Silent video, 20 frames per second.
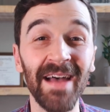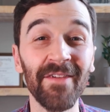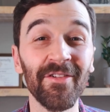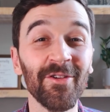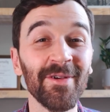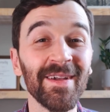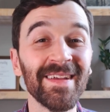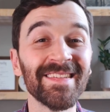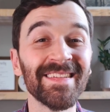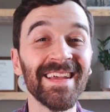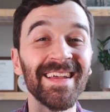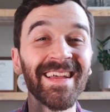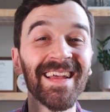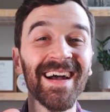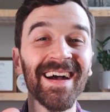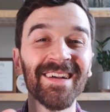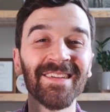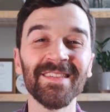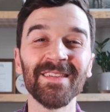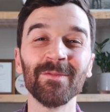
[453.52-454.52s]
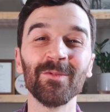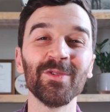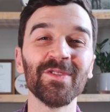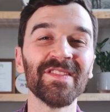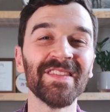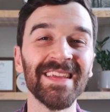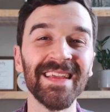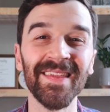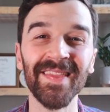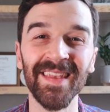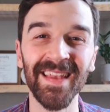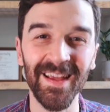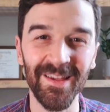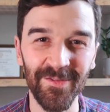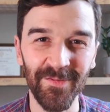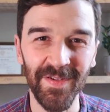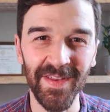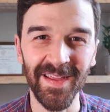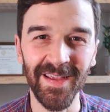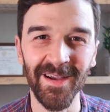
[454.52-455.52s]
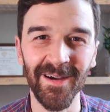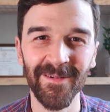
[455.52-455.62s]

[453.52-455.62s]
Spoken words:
Have a great day, guys, and we'll see you in the next video.